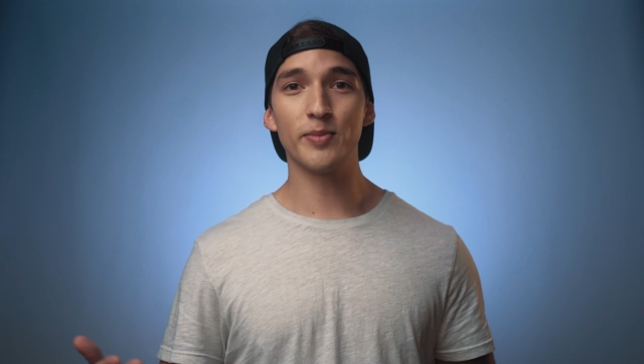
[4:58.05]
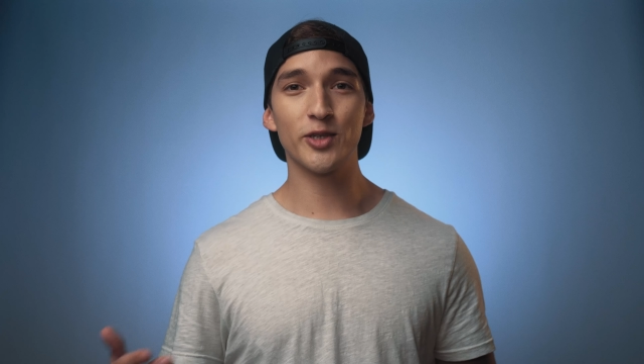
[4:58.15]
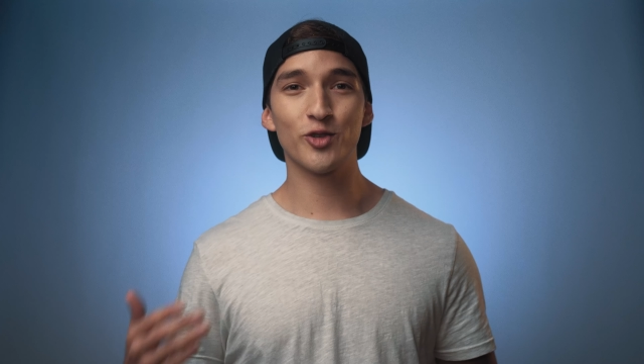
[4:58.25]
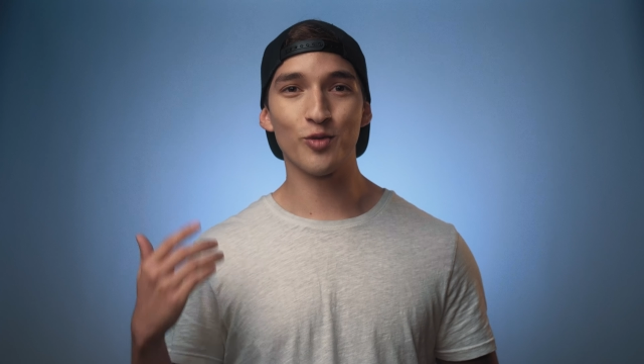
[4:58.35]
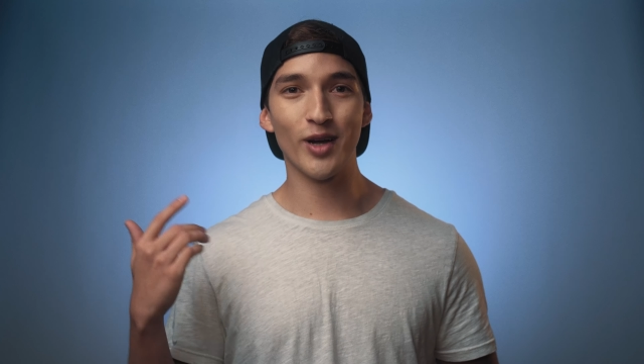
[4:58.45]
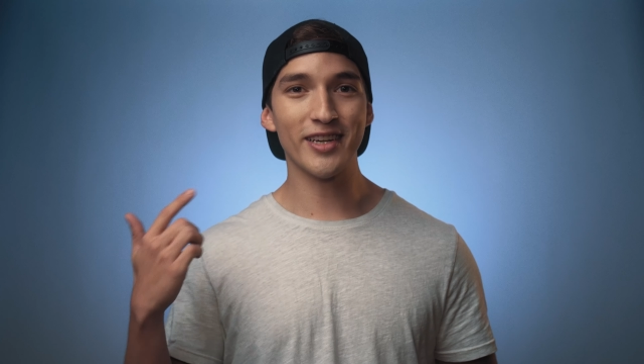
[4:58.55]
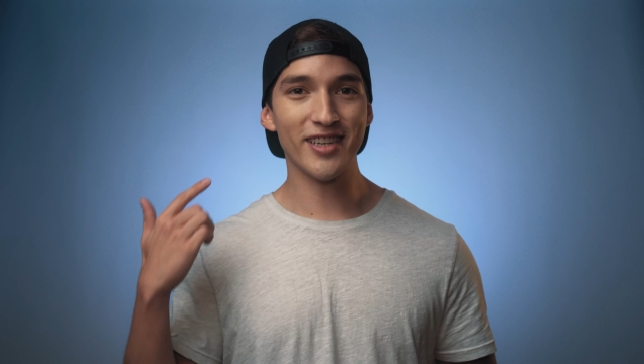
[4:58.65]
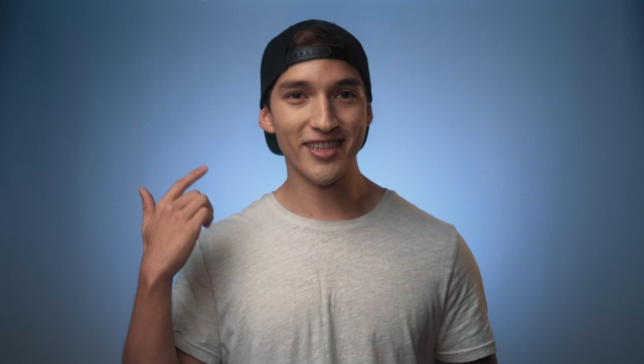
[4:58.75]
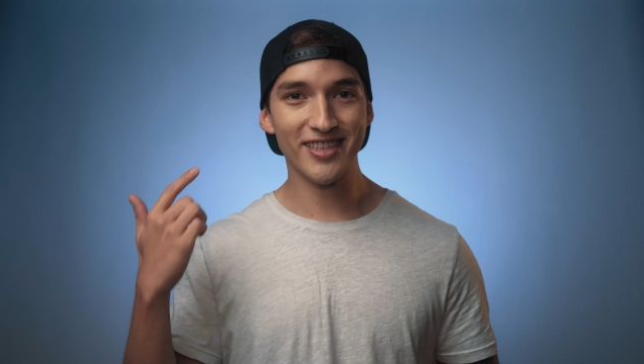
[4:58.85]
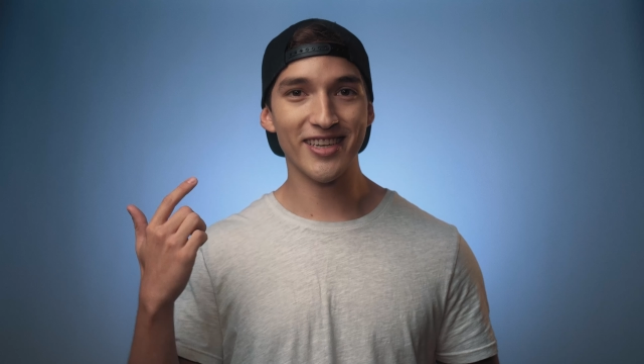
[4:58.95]
but try
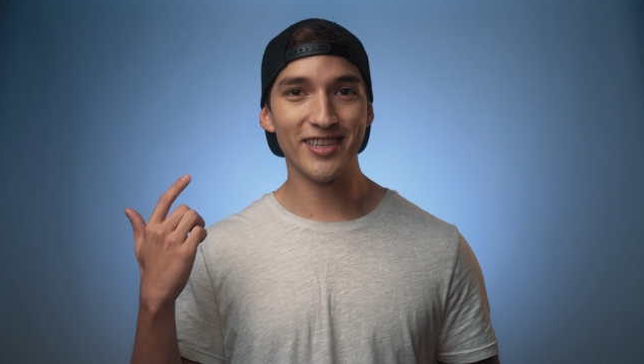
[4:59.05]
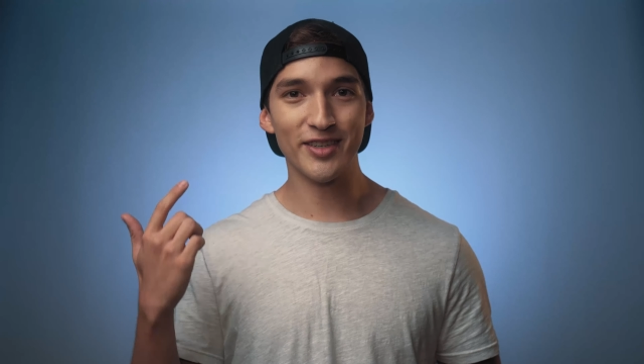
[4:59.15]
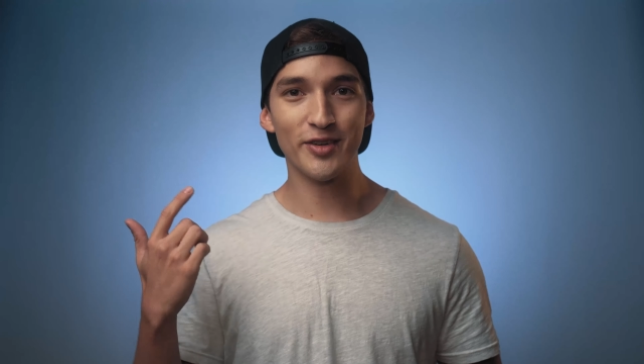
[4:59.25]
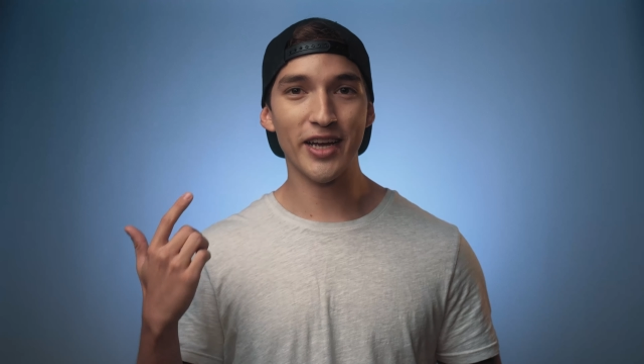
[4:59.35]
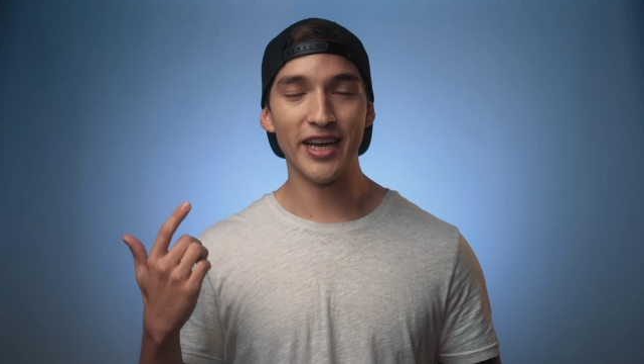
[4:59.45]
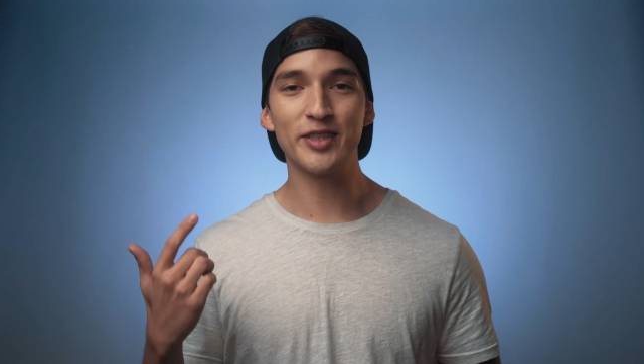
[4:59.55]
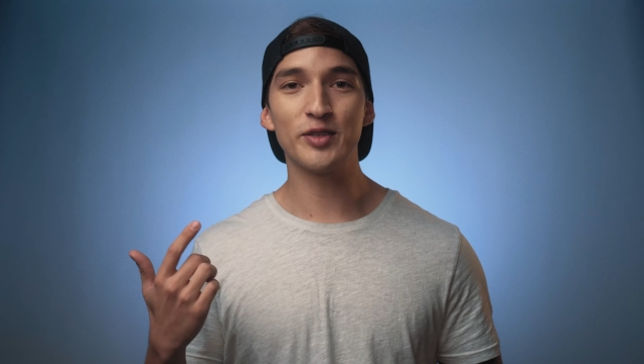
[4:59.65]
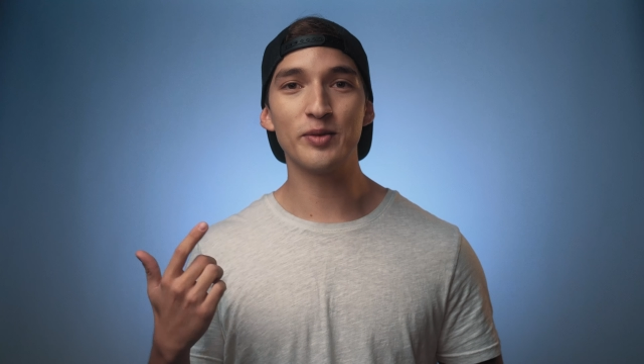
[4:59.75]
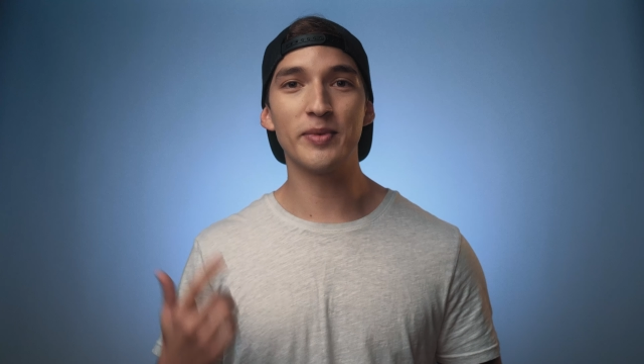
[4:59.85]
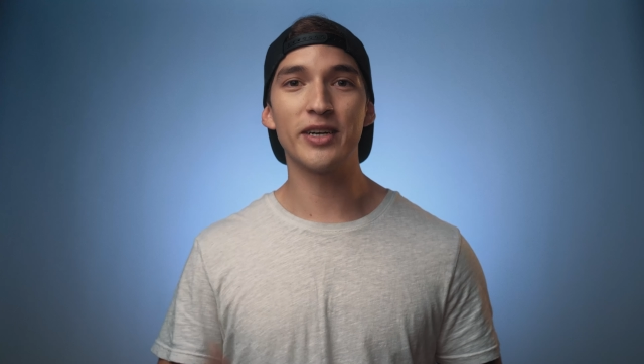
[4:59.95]
not to get in your head
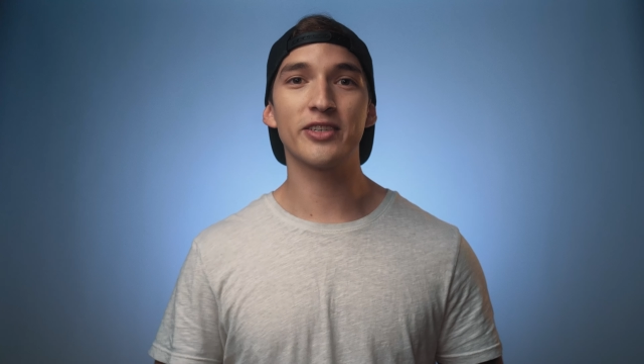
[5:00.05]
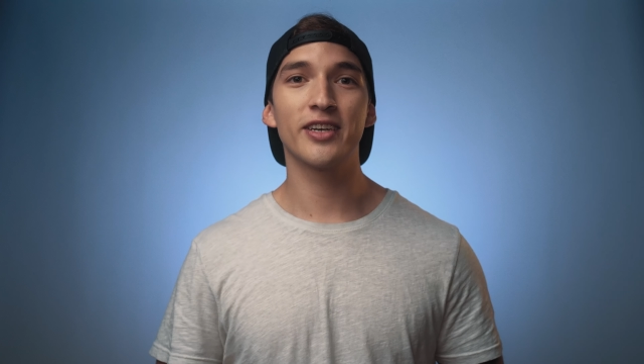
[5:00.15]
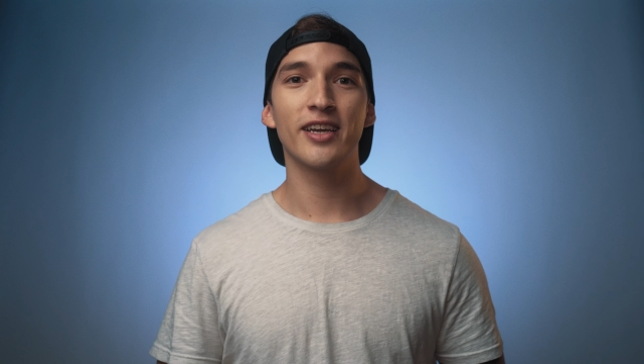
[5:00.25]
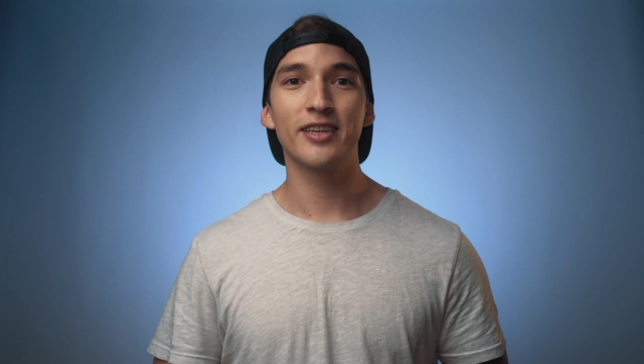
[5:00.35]
too much